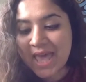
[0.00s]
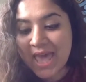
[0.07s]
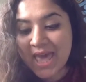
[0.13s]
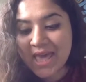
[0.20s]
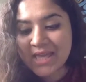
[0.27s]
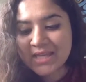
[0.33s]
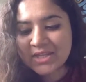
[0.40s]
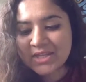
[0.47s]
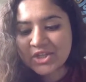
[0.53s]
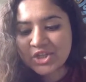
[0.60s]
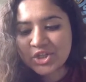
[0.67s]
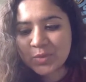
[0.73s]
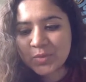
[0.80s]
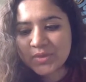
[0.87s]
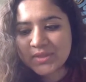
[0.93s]
And
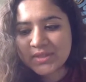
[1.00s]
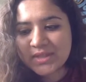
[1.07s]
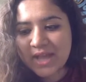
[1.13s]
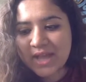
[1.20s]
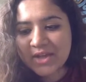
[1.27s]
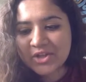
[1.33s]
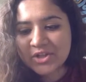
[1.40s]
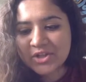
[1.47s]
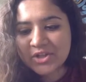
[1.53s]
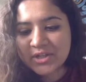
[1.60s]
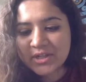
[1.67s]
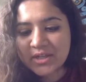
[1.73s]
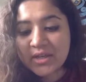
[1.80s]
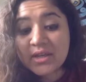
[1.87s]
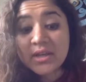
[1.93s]
she was
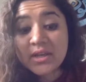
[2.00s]
actually,